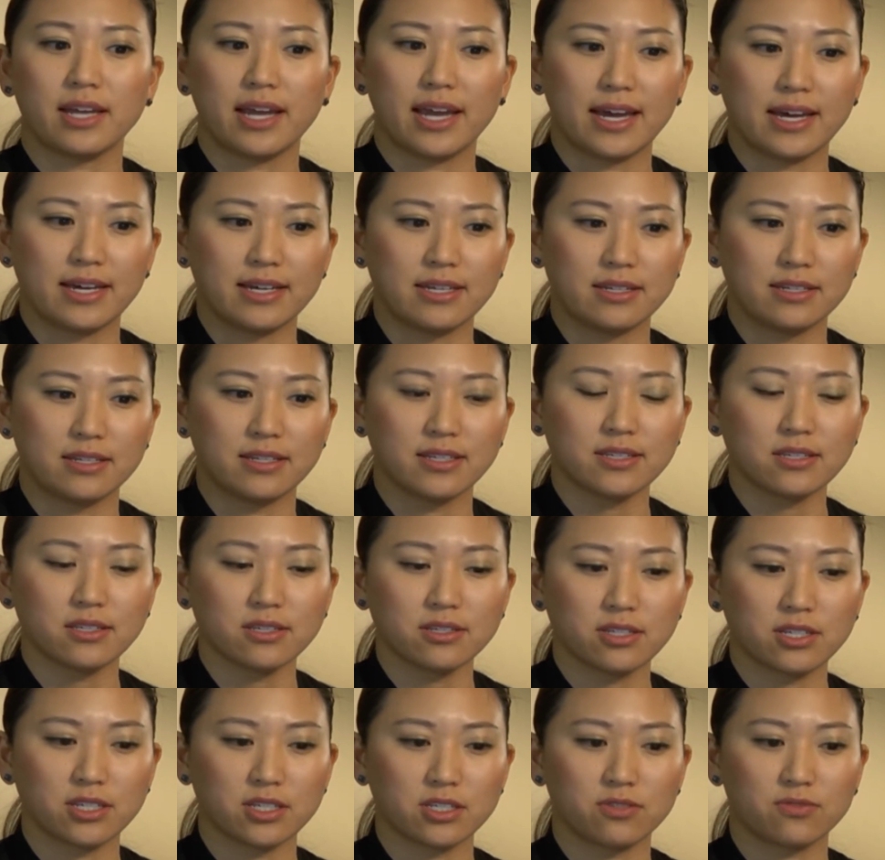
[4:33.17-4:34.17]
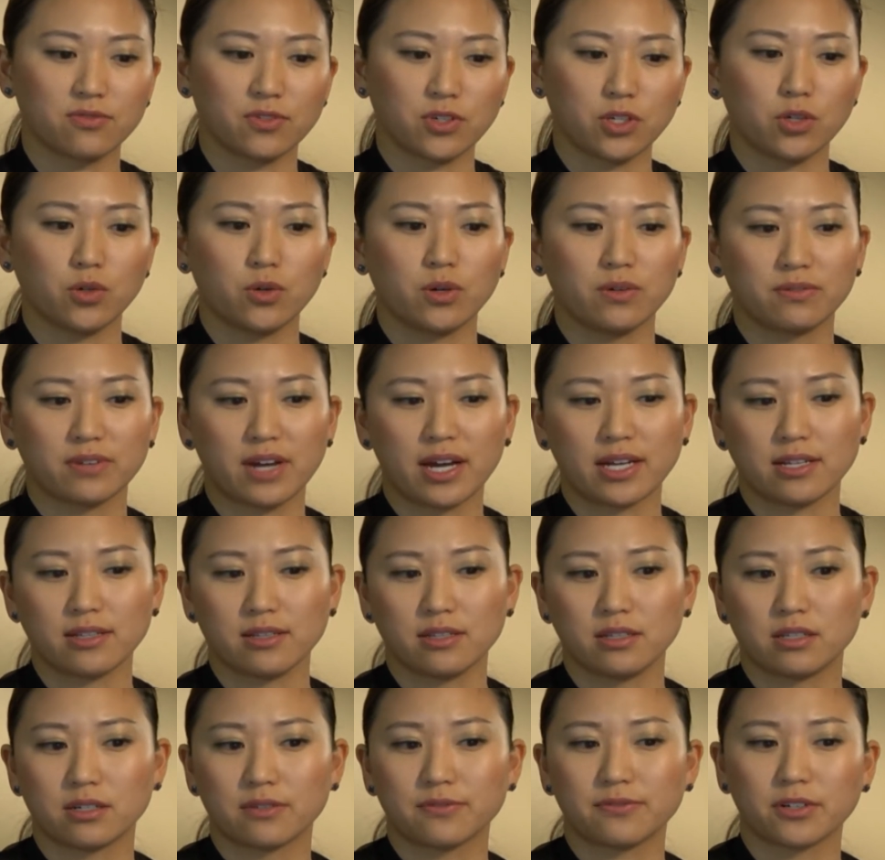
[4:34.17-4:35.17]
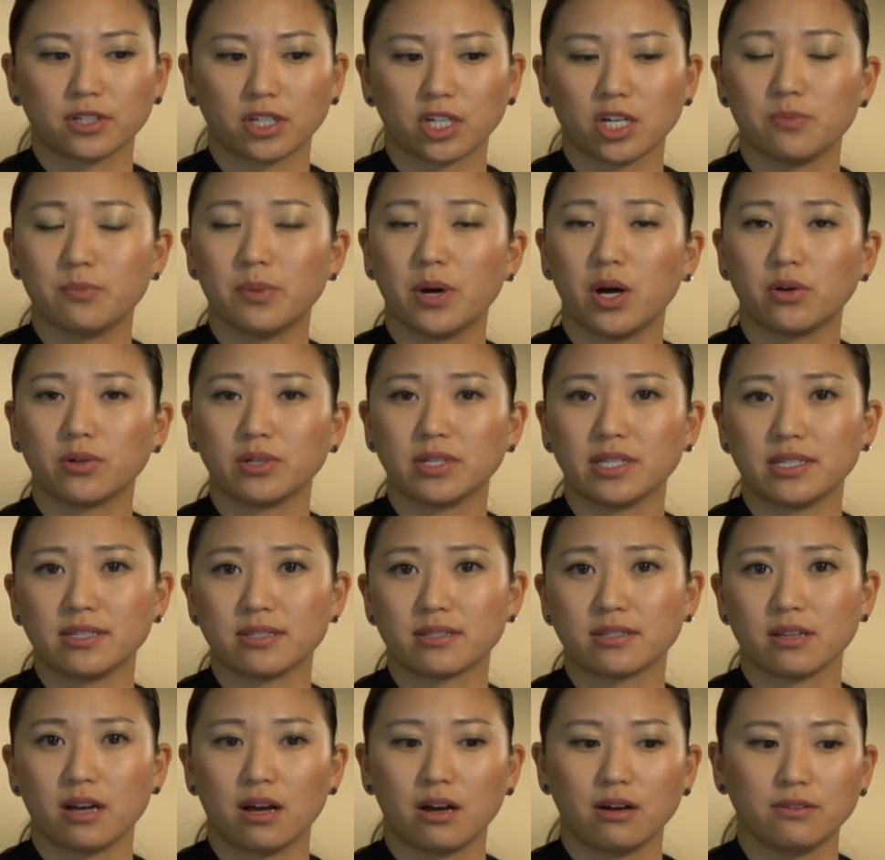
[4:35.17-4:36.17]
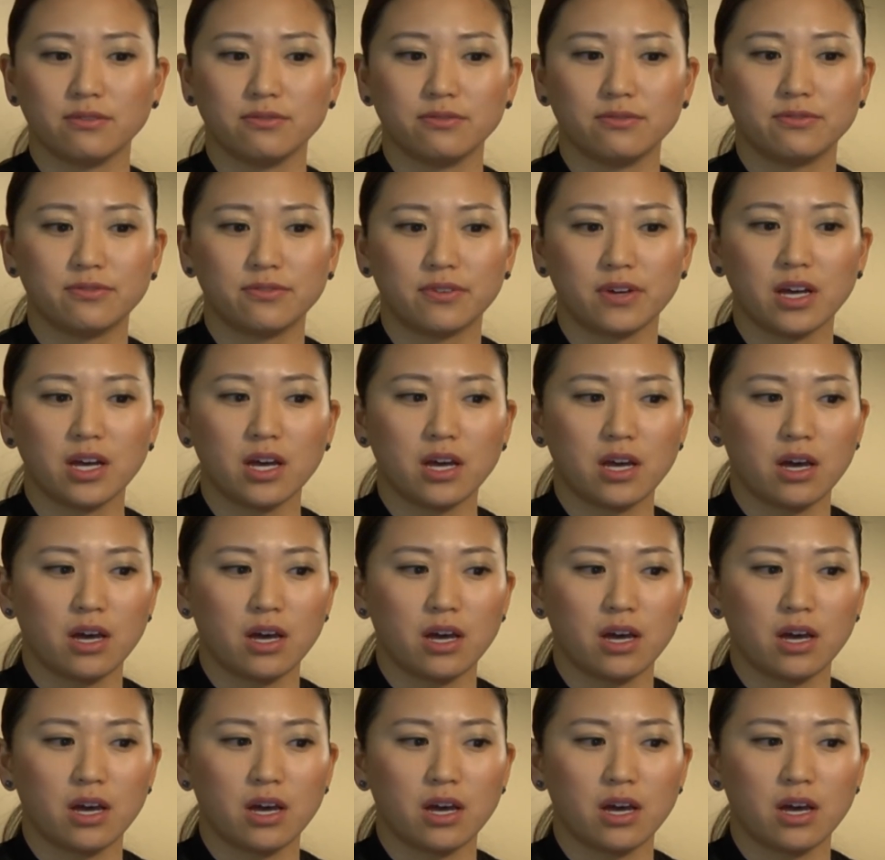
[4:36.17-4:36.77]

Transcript: and this is his view of kind of the different components of